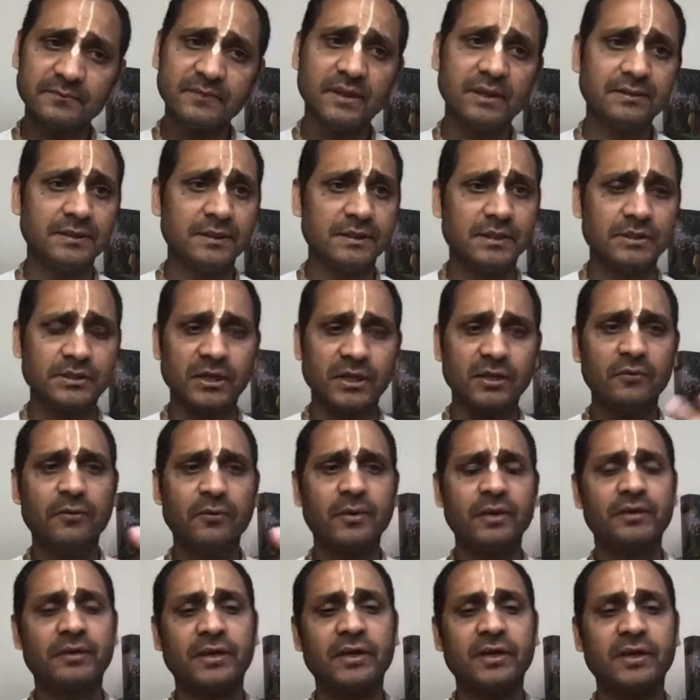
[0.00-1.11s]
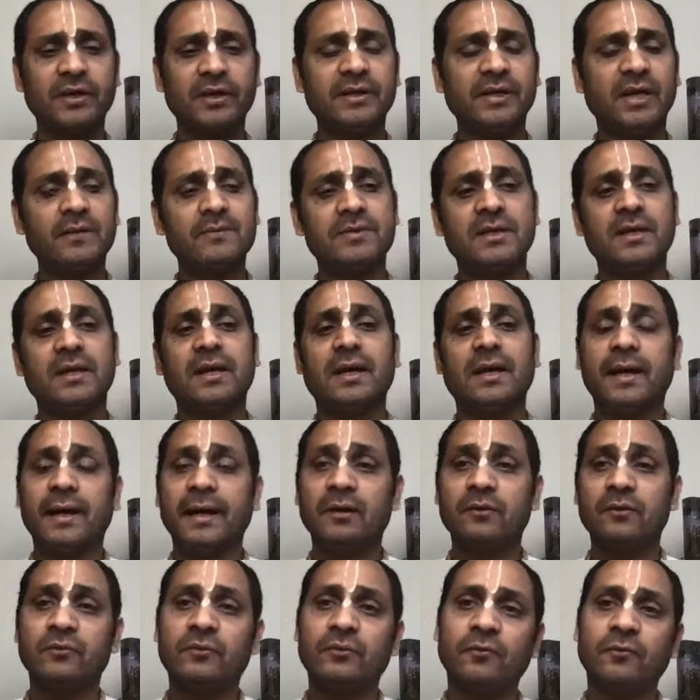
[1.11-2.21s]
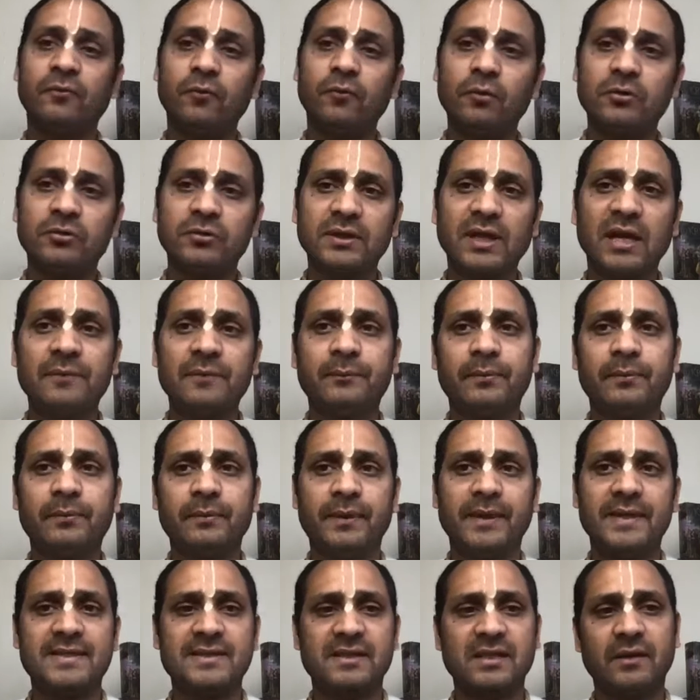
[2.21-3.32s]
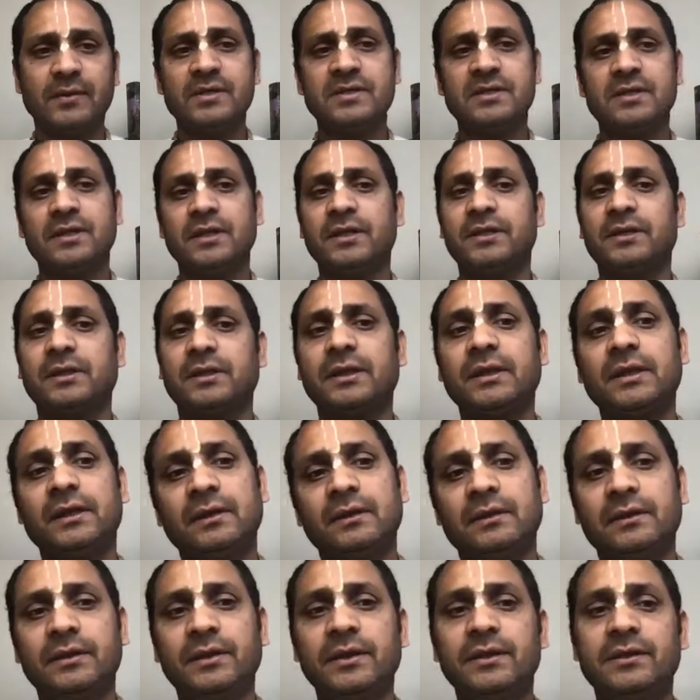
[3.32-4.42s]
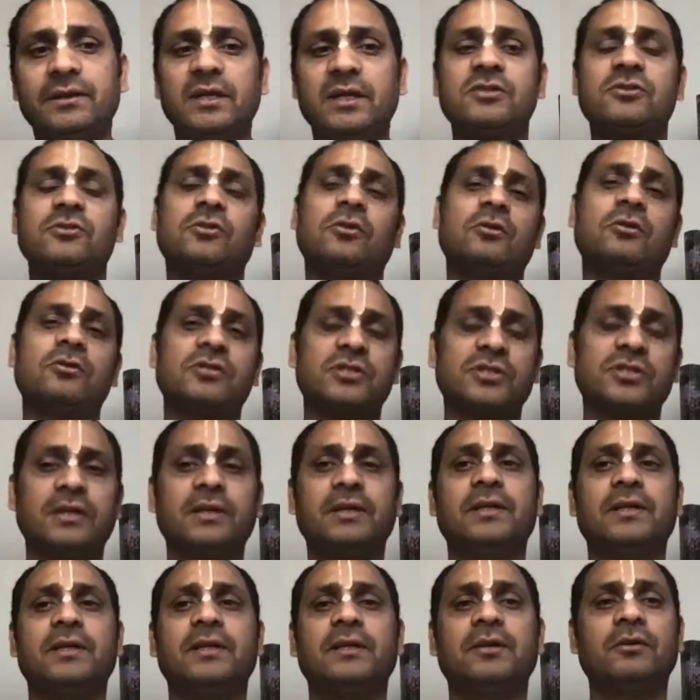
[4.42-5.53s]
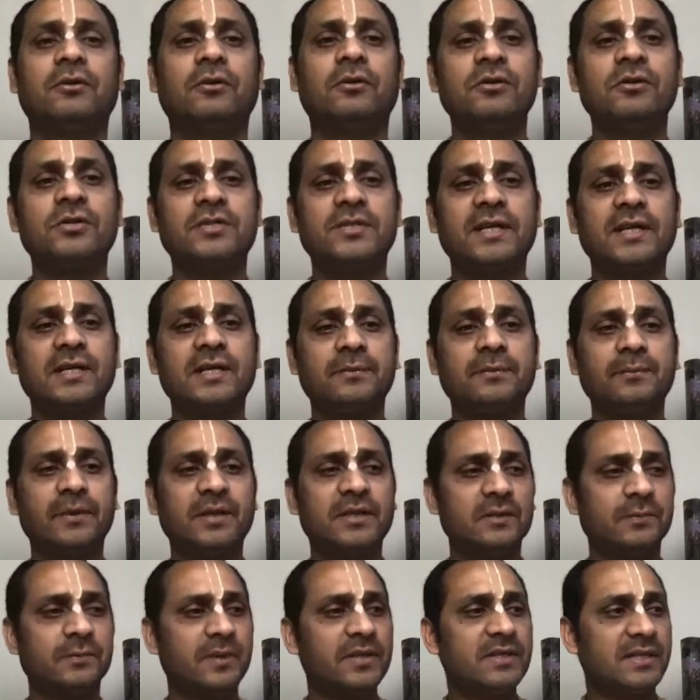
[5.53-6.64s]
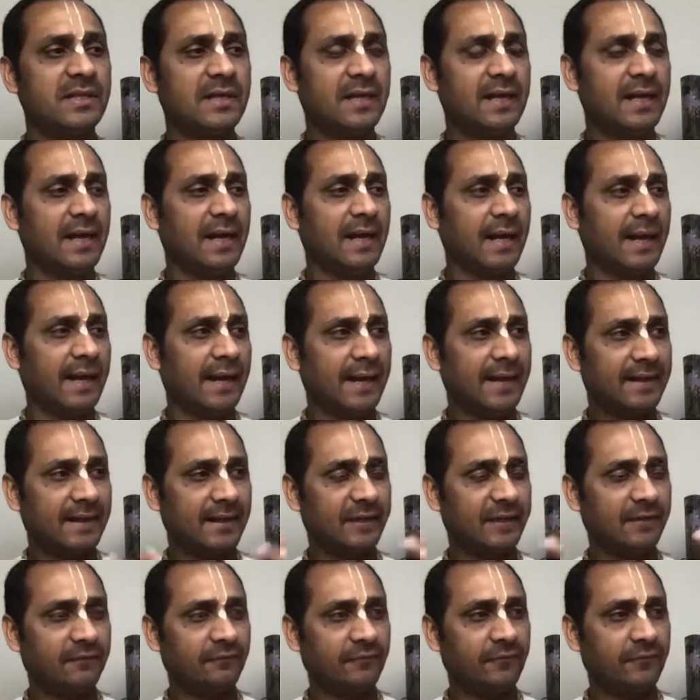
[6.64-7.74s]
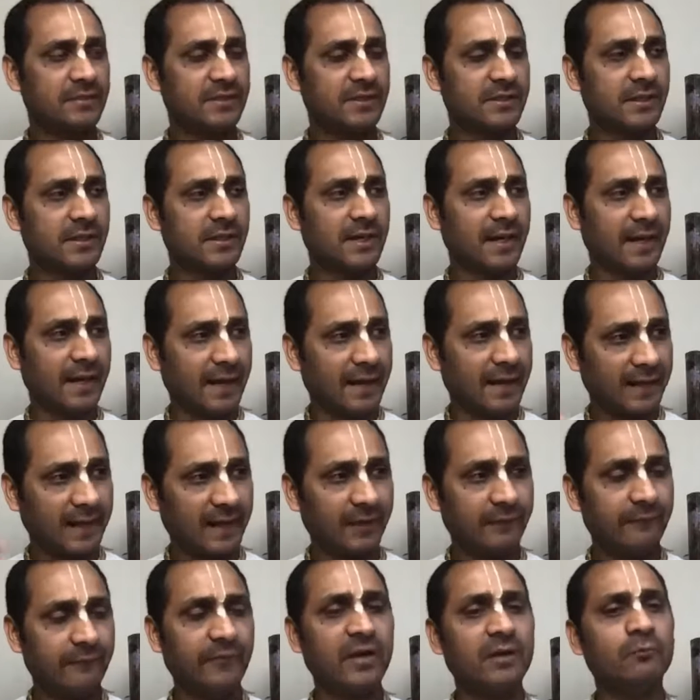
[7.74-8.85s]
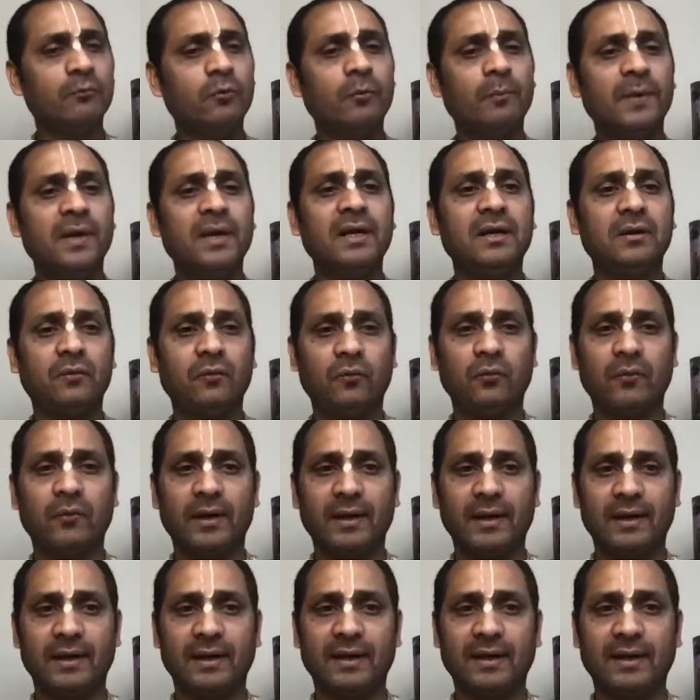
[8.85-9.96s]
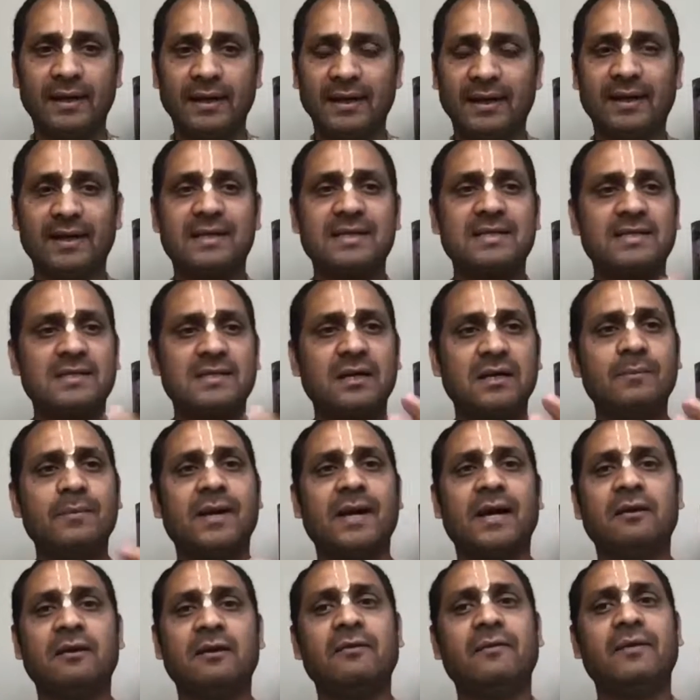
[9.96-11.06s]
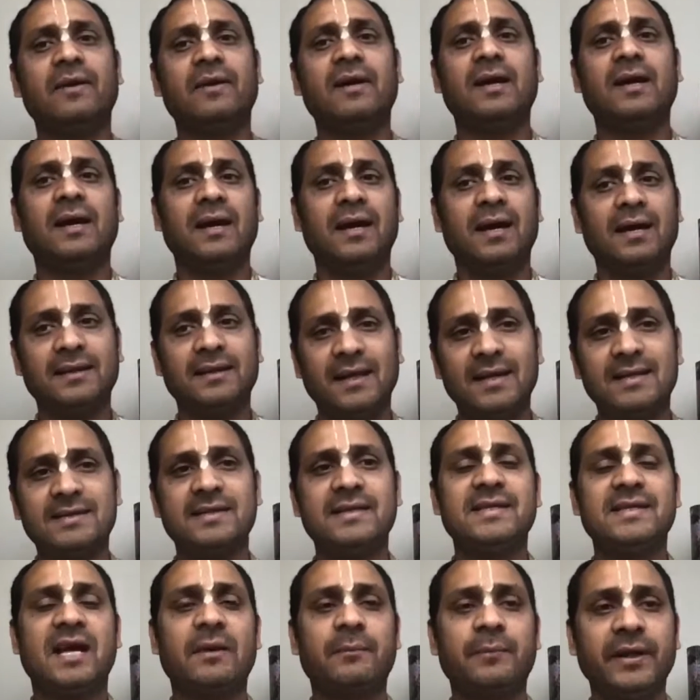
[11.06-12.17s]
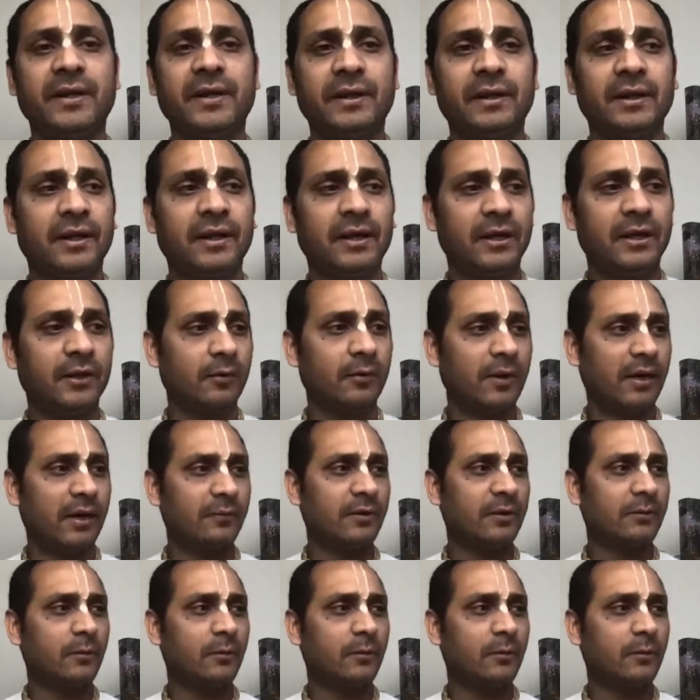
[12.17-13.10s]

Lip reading: There are three types, and fourth type described as nitya. Nitya is constant. Constant means if you see at every moment some kind of annihilation is happening. Our